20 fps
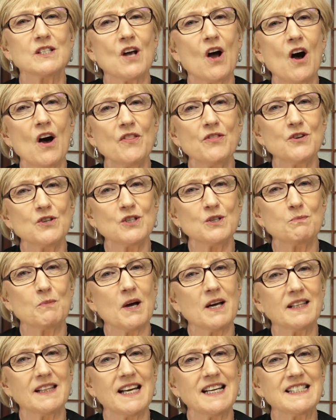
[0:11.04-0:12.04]
Author
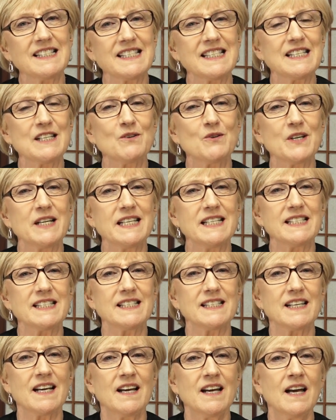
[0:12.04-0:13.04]
Spotlight
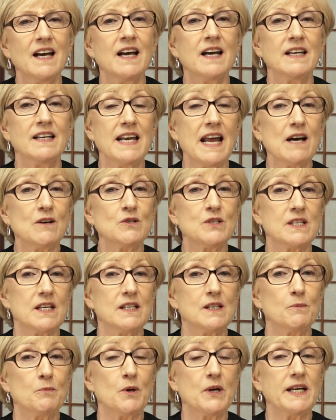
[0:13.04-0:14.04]
Series. Now
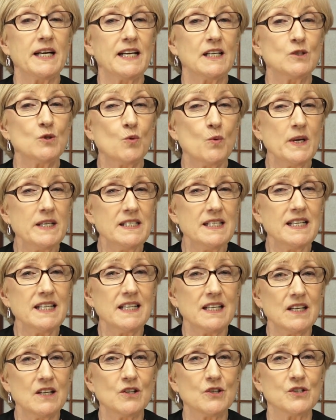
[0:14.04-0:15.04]
celebrating 20
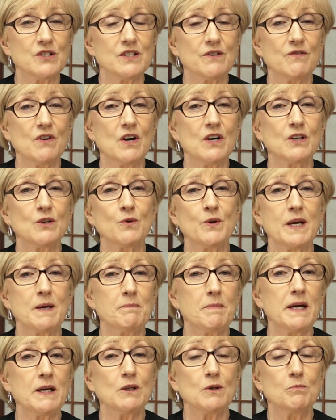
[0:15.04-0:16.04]
years of honoring
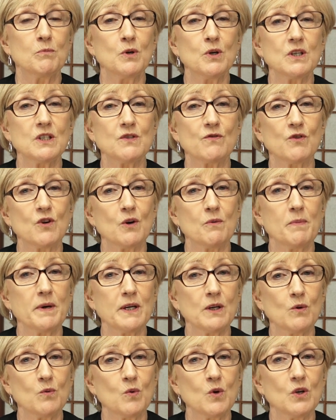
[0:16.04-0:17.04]
better books for a
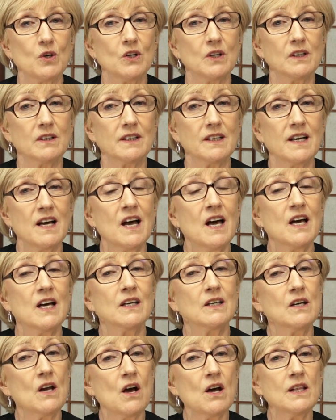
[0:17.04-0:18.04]
better world,
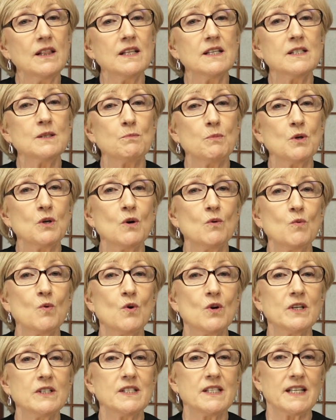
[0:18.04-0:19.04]
Nautilus Book
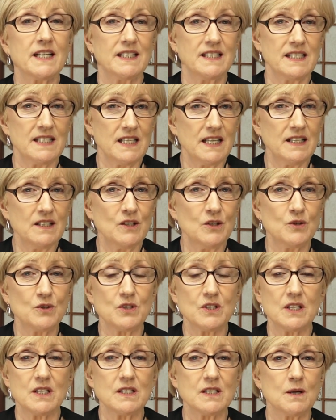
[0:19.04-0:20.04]
Awards continues
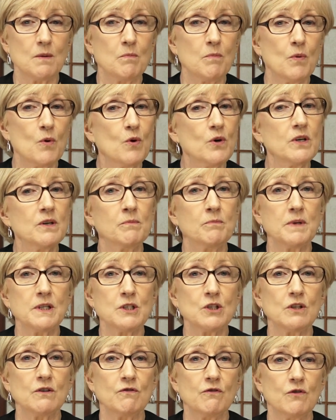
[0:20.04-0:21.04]
this important
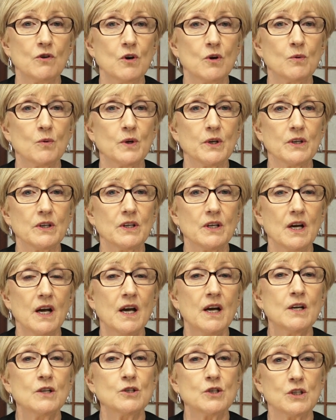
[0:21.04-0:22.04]
mission forward
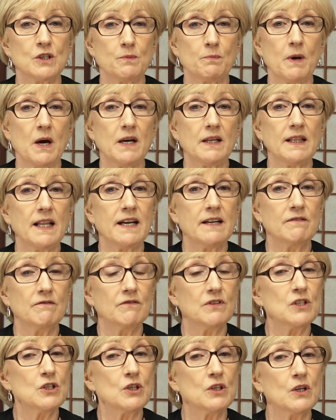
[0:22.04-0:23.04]
to spotlight
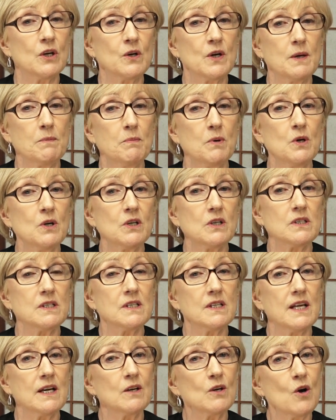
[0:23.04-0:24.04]
visionary books
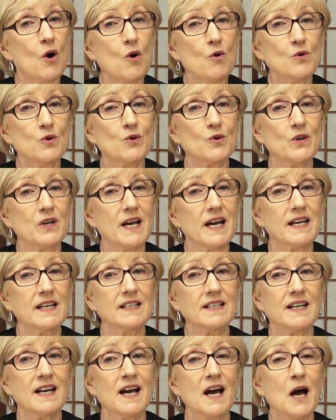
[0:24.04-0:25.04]
that
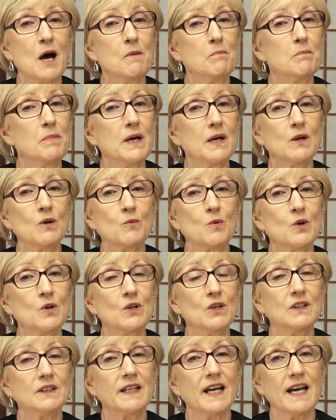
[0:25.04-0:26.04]
co-create a better
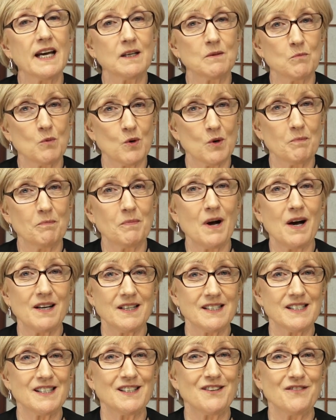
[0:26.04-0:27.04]
world and more
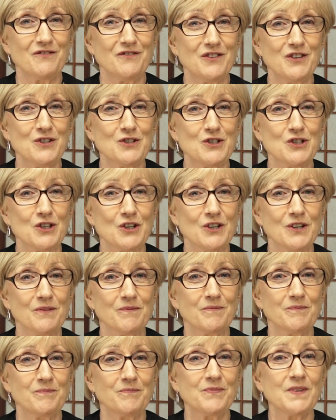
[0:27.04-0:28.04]
positive future.
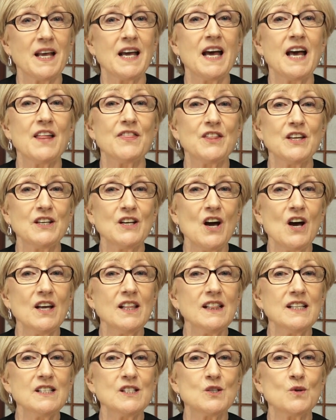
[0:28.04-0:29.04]
The
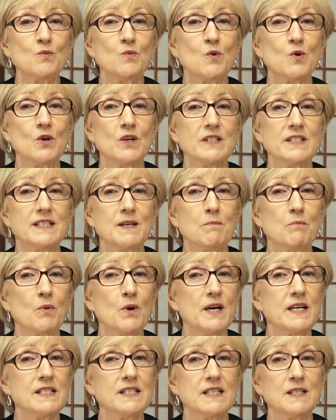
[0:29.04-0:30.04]
Nautilus Awards
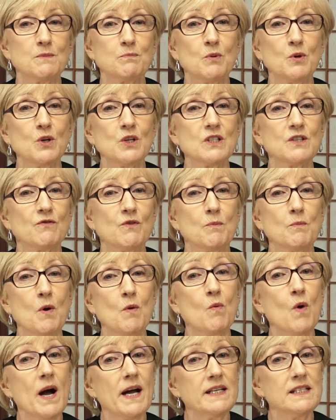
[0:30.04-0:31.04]
embraces books from a
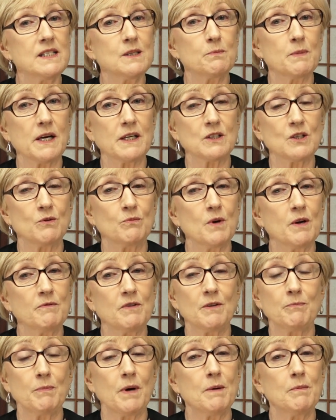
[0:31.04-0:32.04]
wide spectrum of the
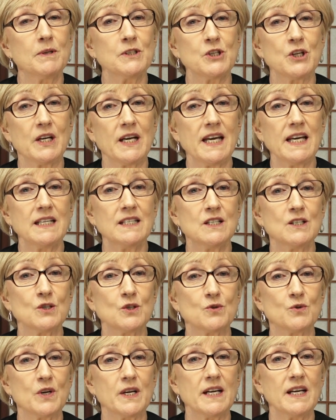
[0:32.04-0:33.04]
publishing
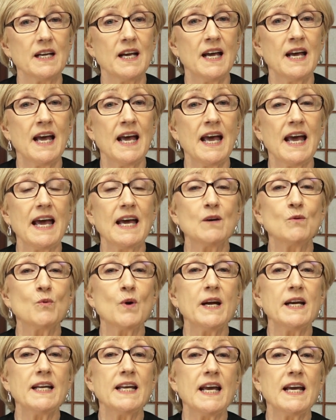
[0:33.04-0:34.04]
industry and
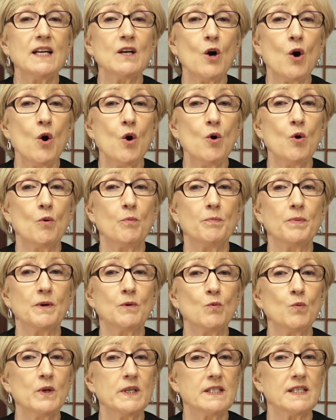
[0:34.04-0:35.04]
radiate hope
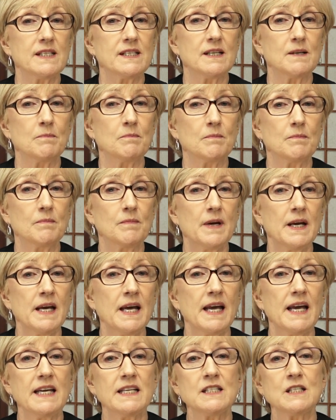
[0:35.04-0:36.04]
and wisdom,
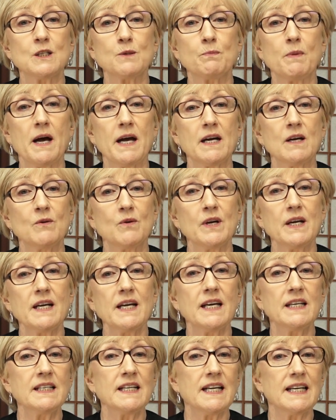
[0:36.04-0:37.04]
inspiring
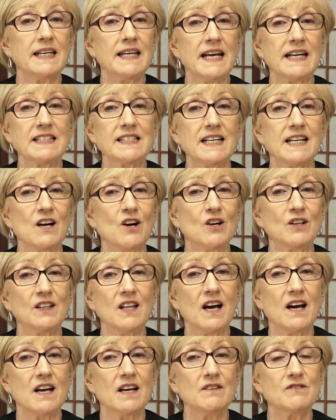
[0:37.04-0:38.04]
and connecting our
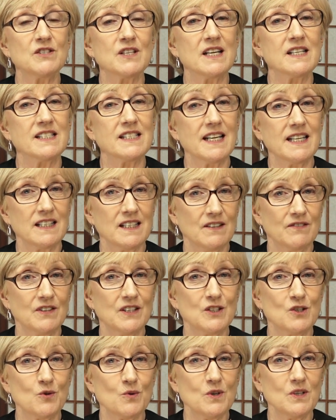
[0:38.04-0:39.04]
lives as
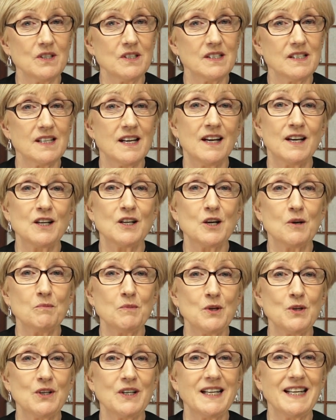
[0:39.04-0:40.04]
individuals,
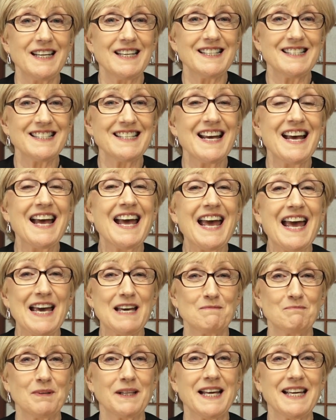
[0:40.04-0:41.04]
communities,
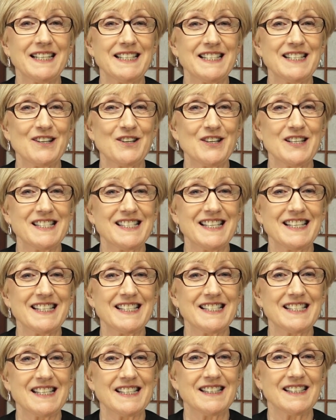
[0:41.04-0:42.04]
and planetary
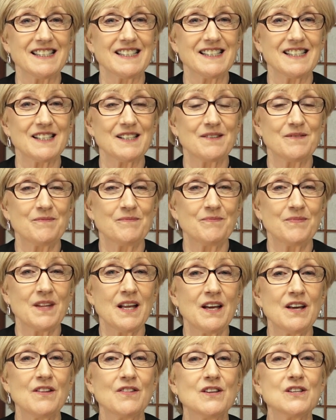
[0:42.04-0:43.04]
citizens.
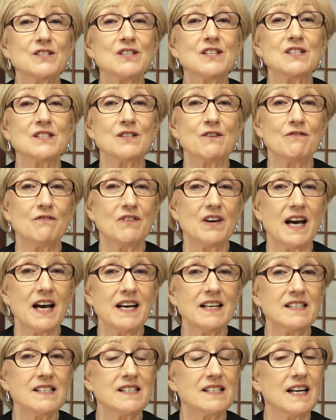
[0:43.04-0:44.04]
This is a
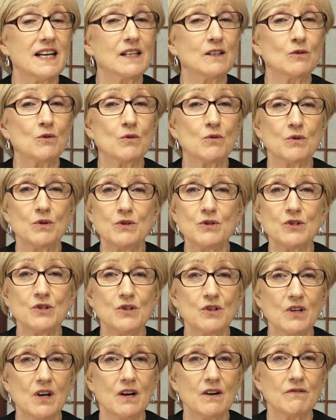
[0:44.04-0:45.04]
vast and crucial
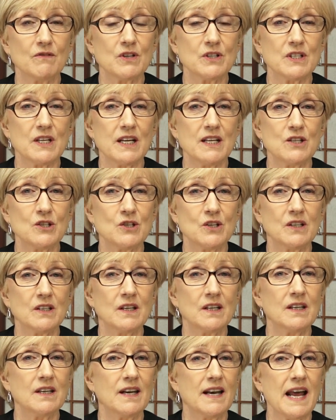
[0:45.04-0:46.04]

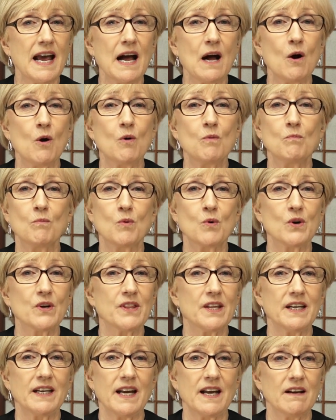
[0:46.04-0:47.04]
conversation now more
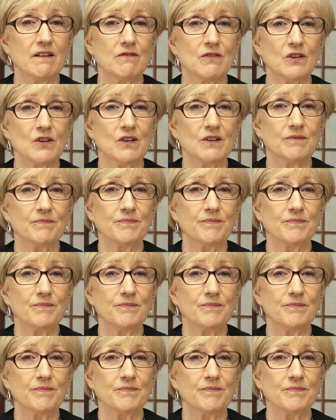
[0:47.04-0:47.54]
than ever.